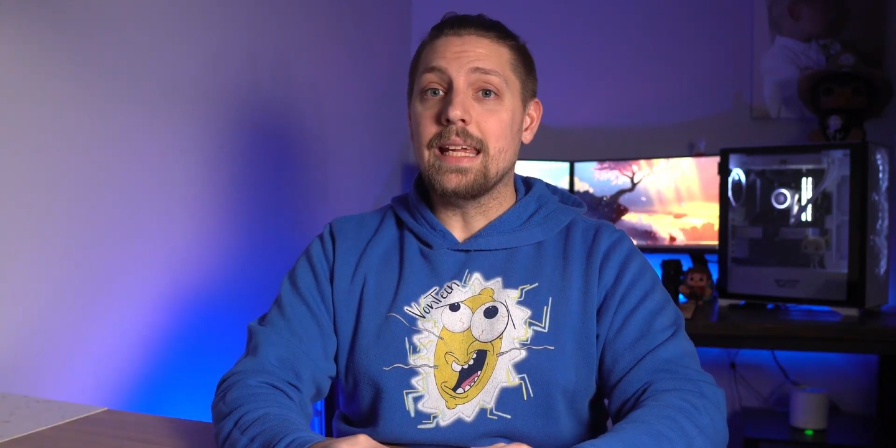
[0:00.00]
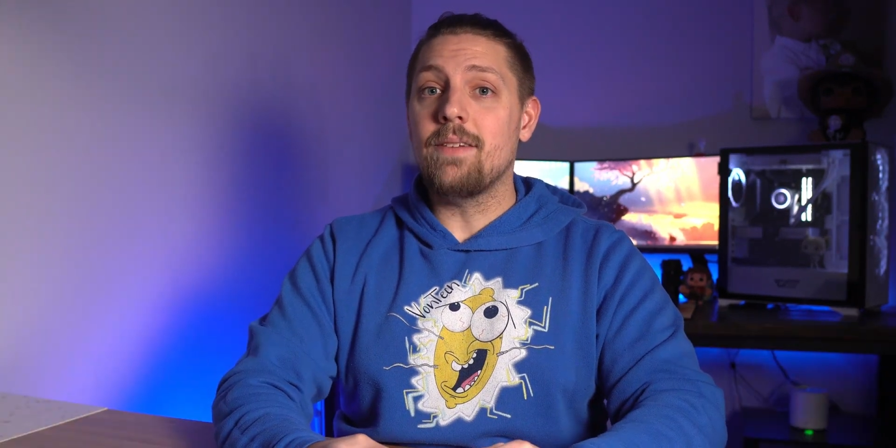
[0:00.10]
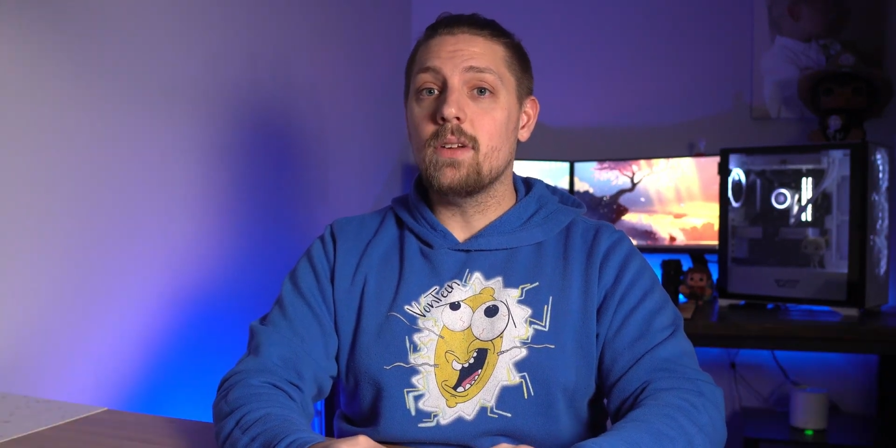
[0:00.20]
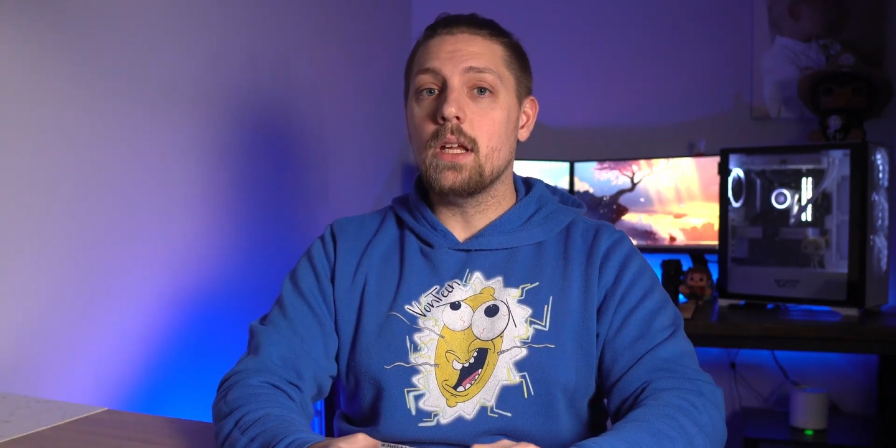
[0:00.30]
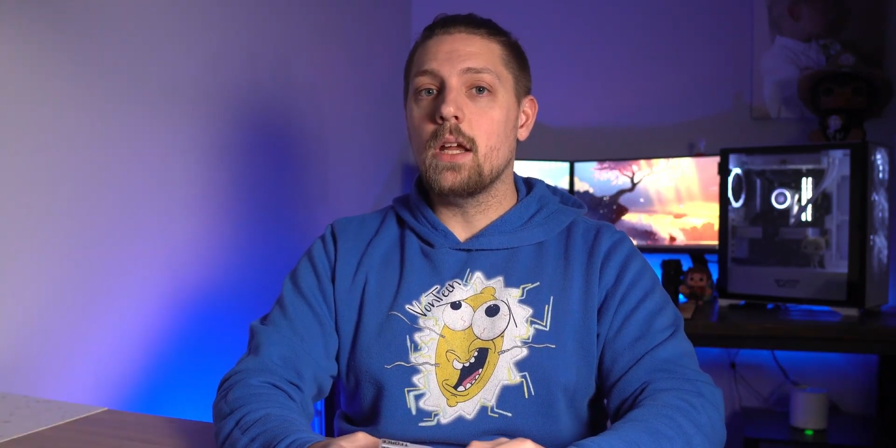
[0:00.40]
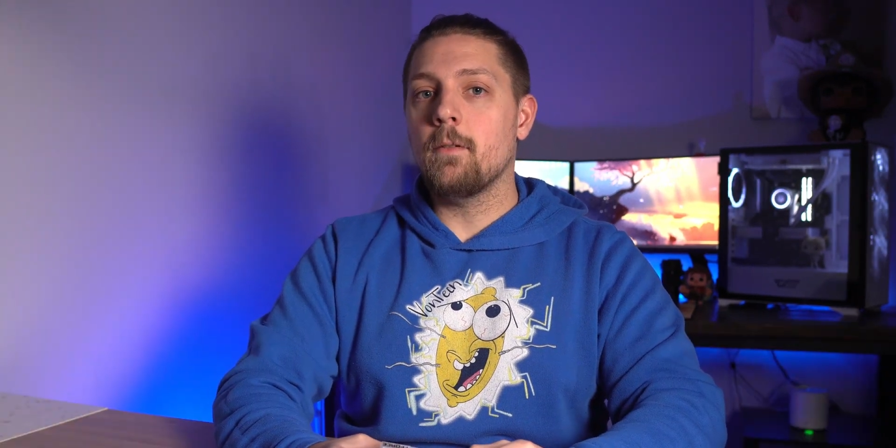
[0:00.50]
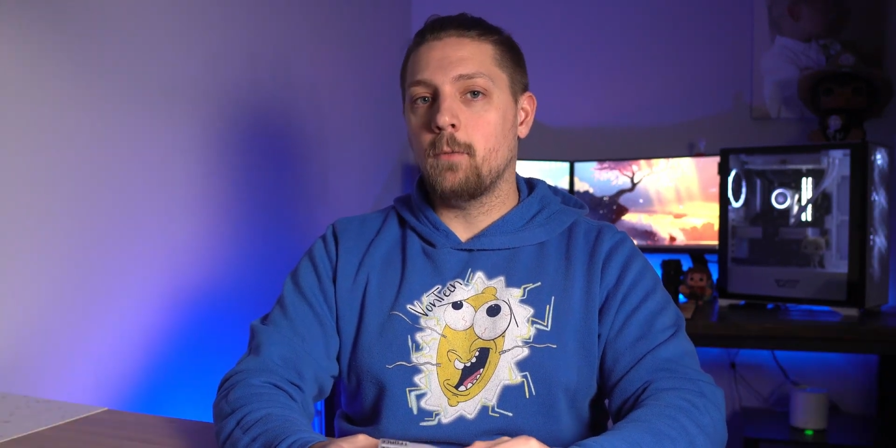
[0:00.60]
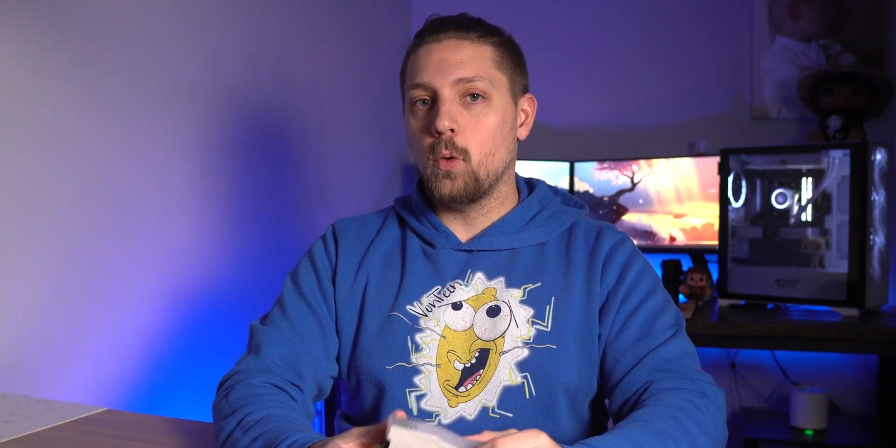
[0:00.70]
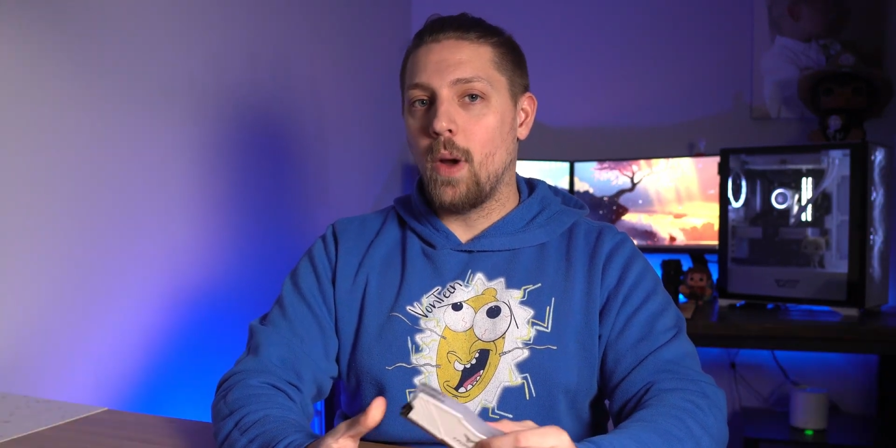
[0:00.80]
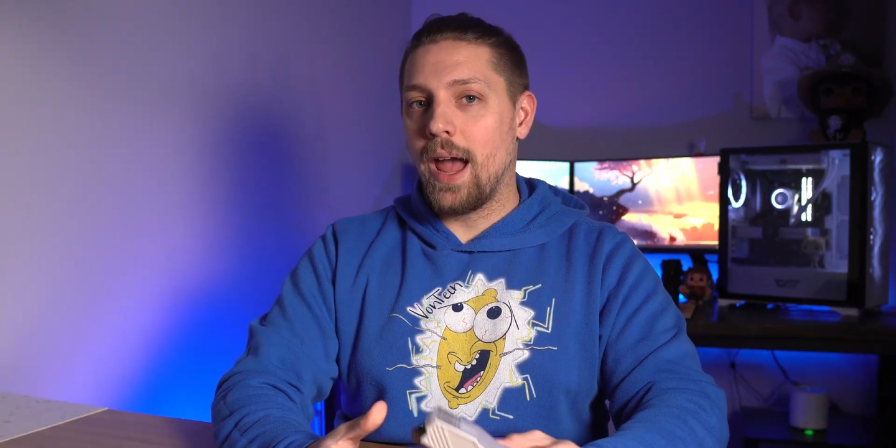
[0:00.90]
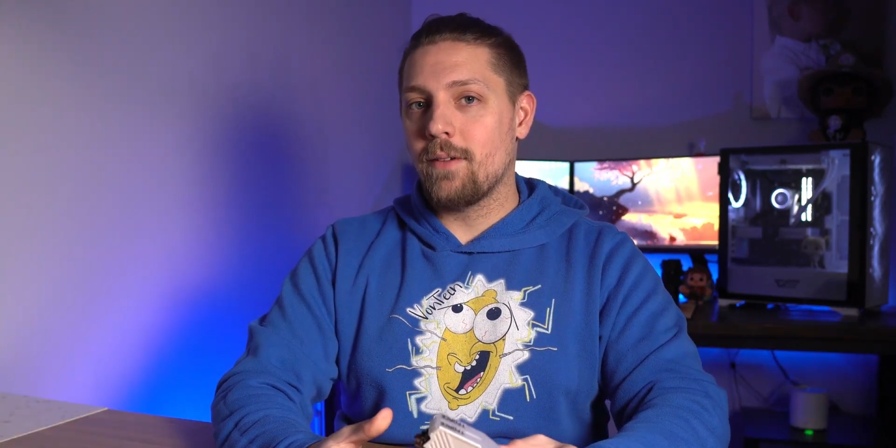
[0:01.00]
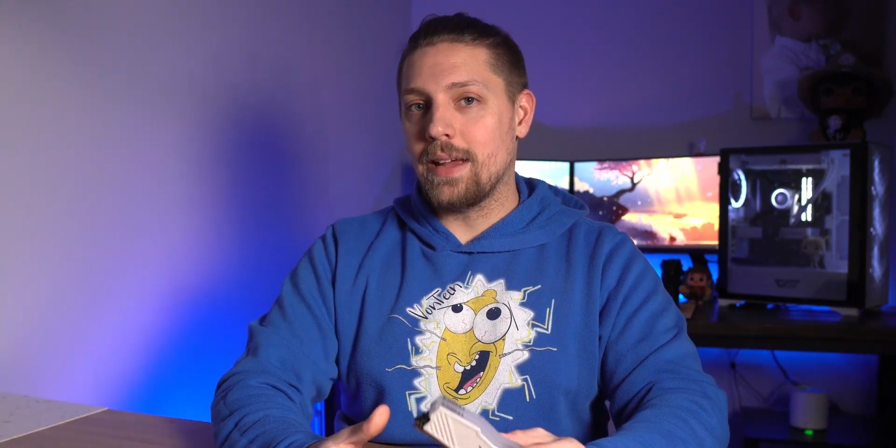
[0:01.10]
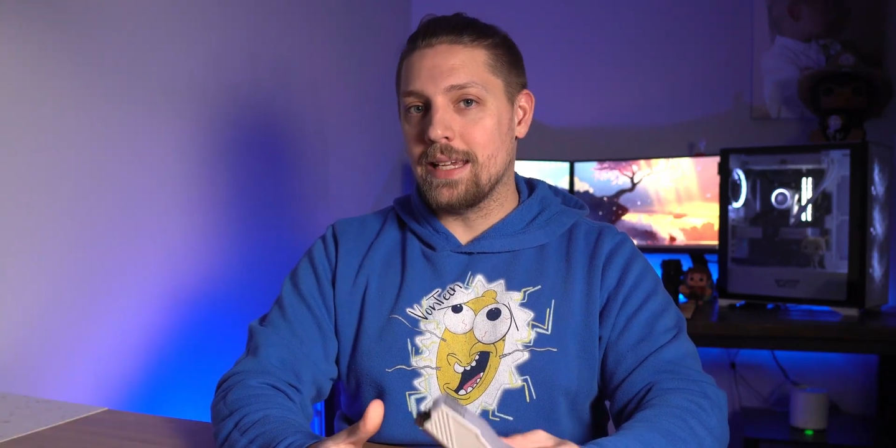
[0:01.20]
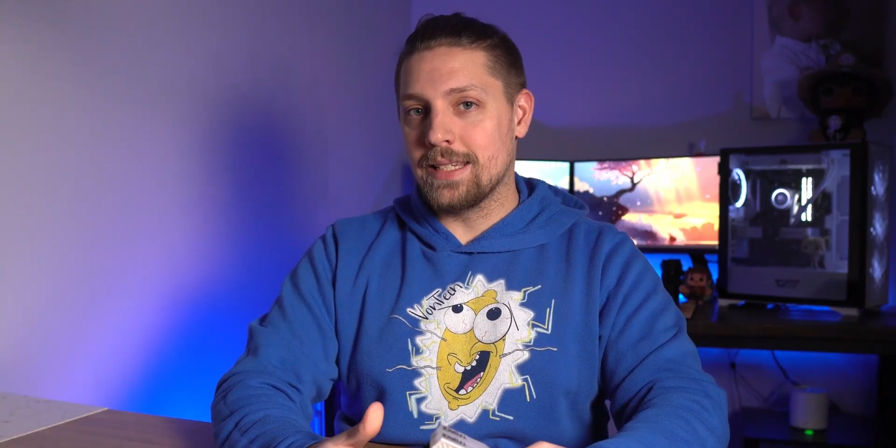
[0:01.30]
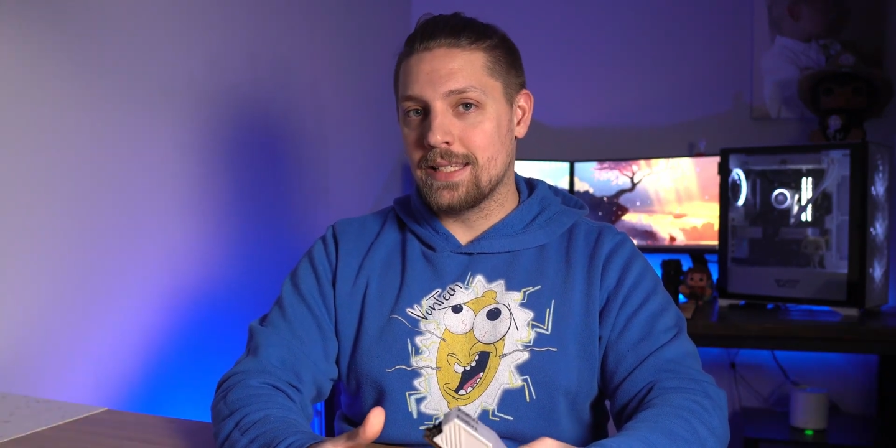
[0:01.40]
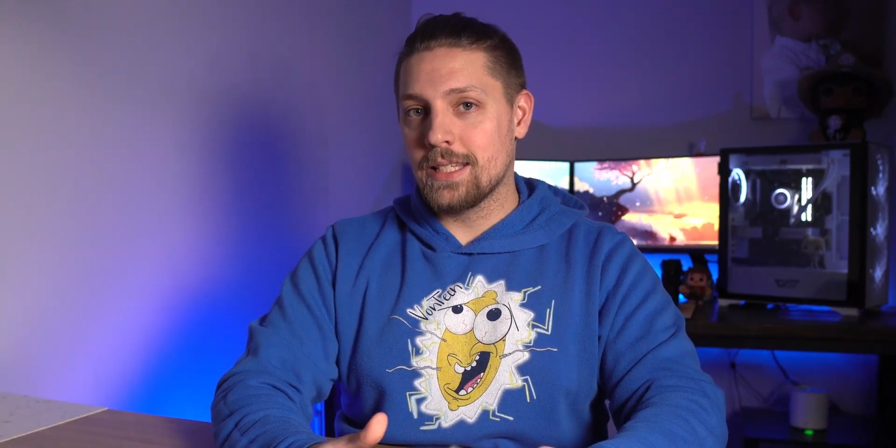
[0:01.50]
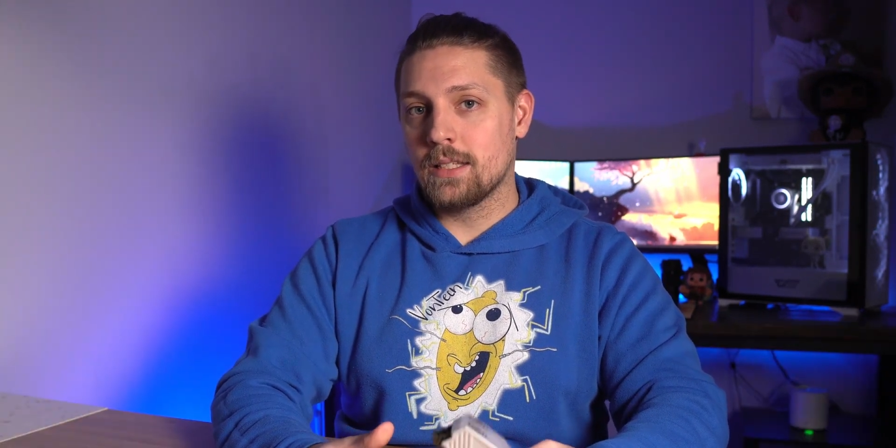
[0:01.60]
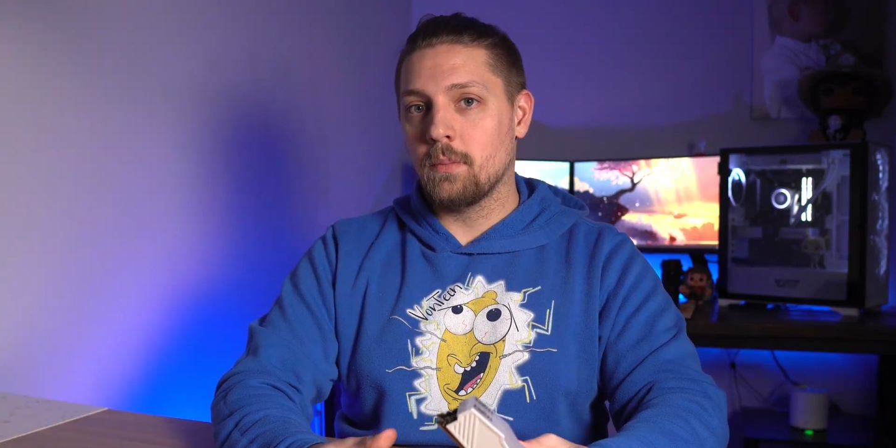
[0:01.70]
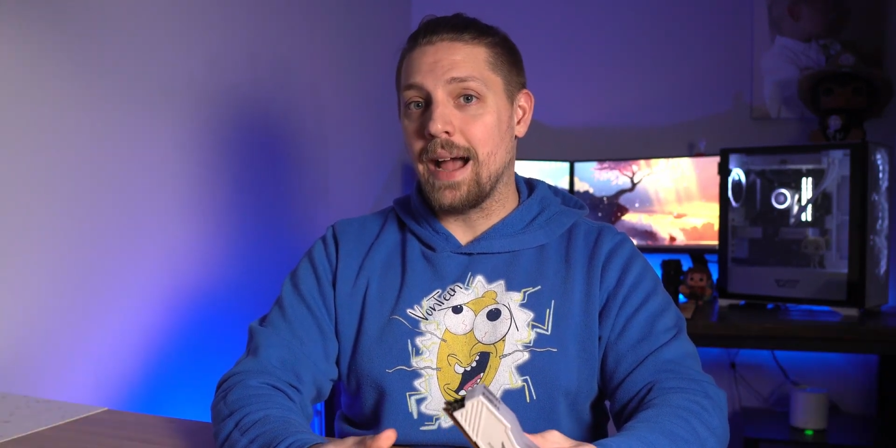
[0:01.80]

even if you have a system